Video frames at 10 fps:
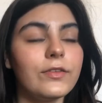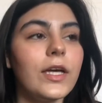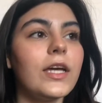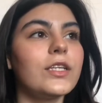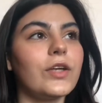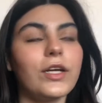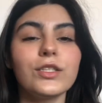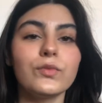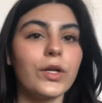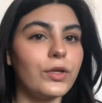So I
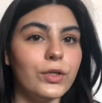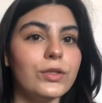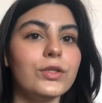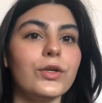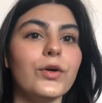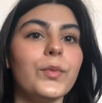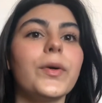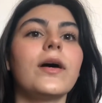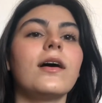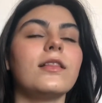just went on YouTube,
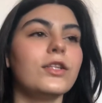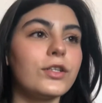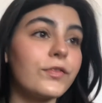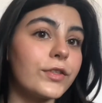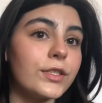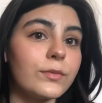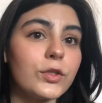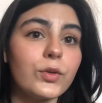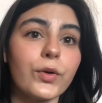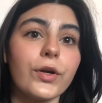looked for some
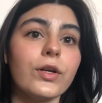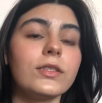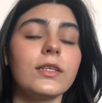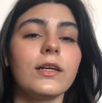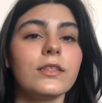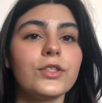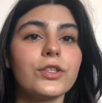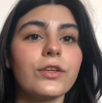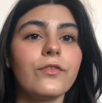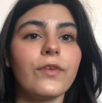tutorials, and I
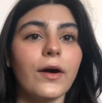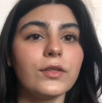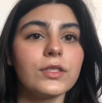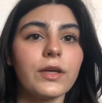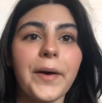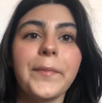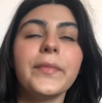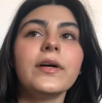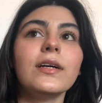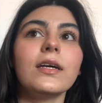literally found some
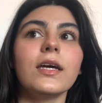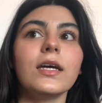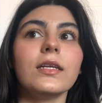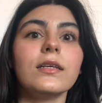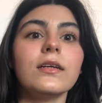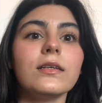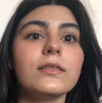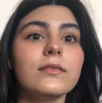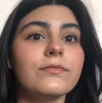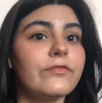in
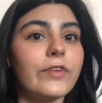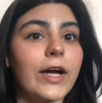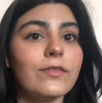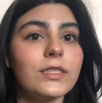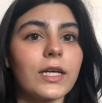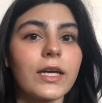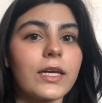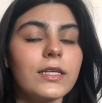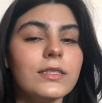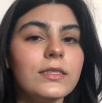5
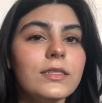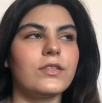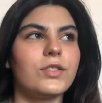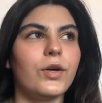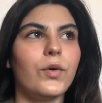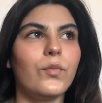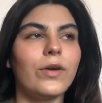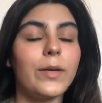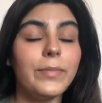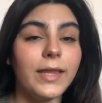seconds. So what
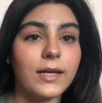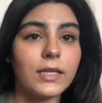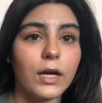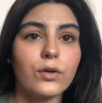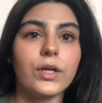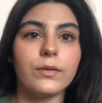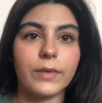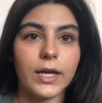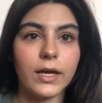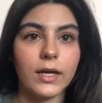I planned out in
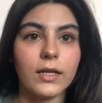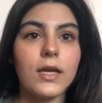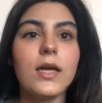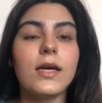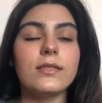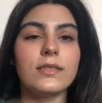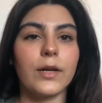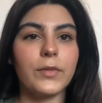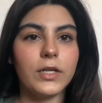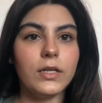my head is that
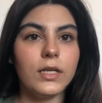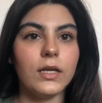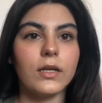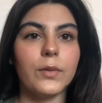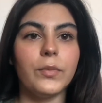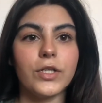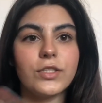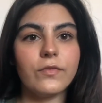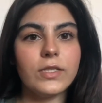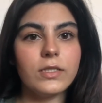I'm gonna need a bunch
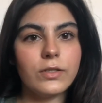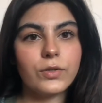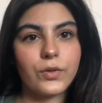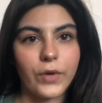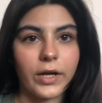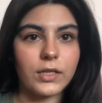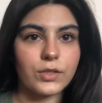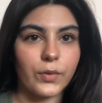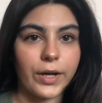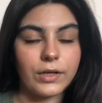of these little granny
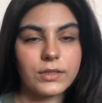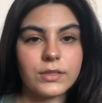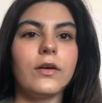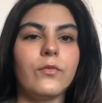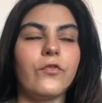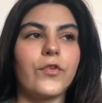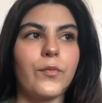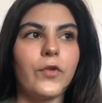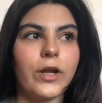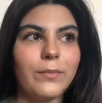squares. From
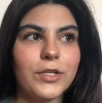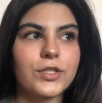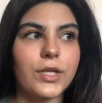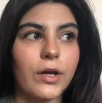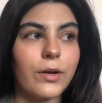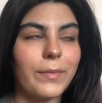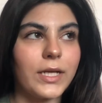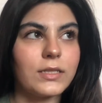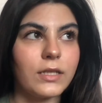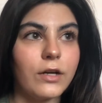what I measured out on
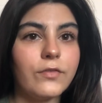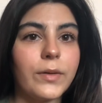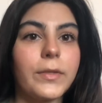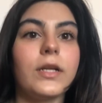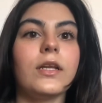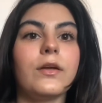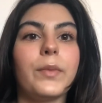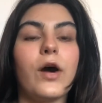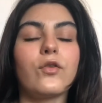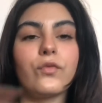myself, I'm gonna need
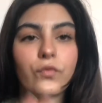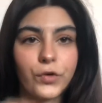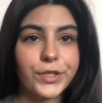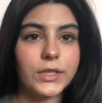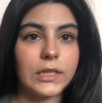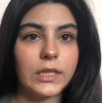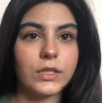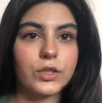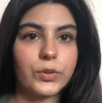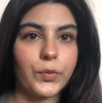about 14
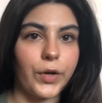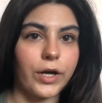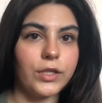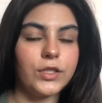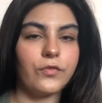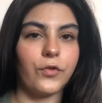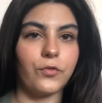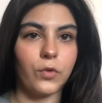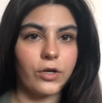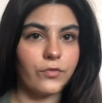squares for
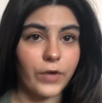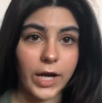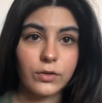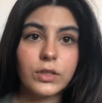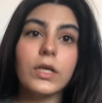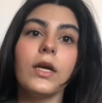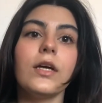one round.